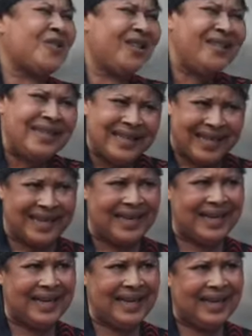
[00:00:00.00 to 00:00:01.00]
You have
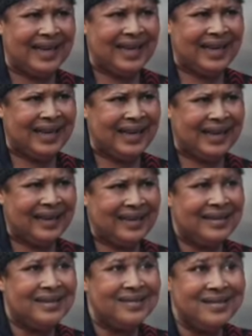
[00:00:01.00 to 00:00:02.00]
suddenly
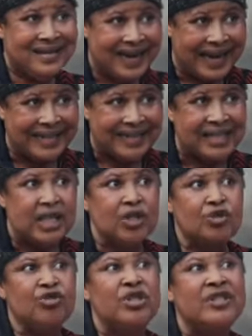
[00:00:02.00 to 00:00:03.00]

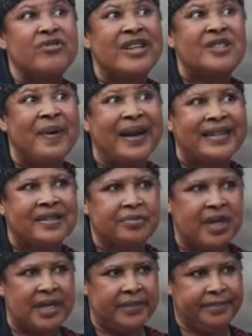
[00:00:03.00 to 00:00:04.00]
learned to
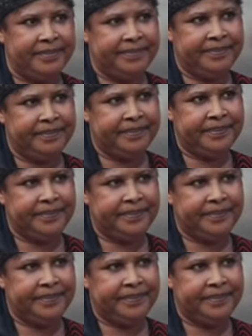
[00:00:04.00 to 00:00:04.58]
disrespect me.